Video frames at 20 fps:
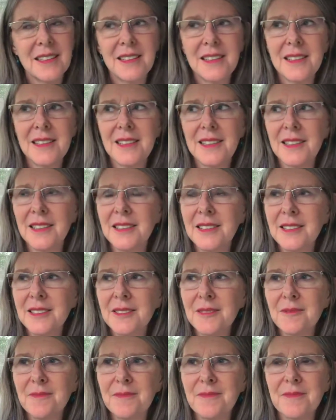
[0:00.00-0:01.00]
oh,
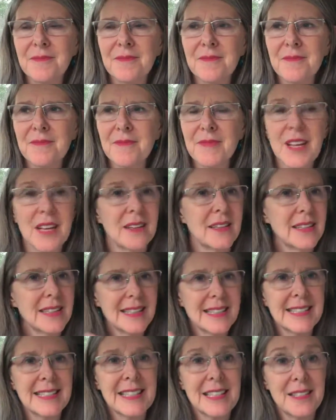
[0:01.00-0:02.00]

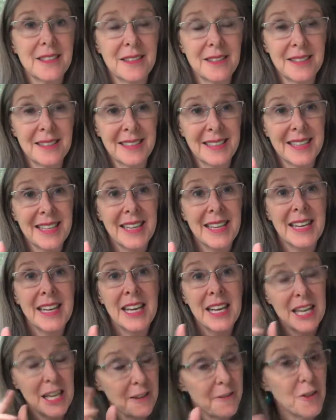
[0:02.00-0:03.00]
listen,
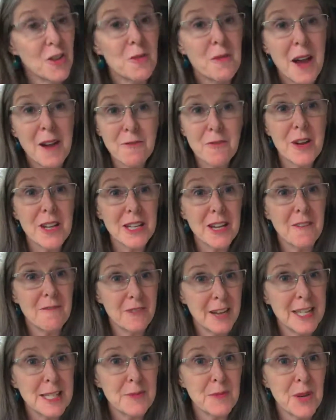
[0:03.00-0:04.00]
if you're my friend
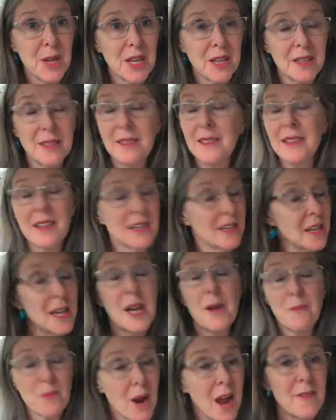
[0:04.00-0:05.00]
on Facebook,
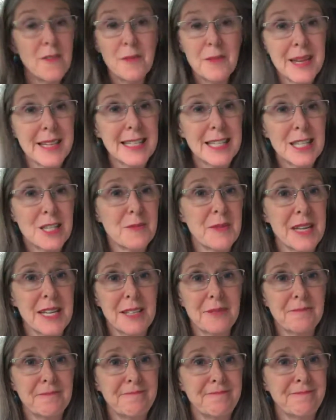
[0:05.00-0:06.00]
private message
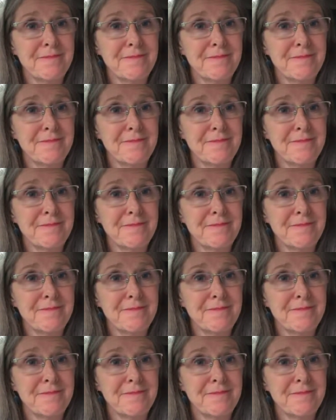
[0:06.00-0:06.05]
me.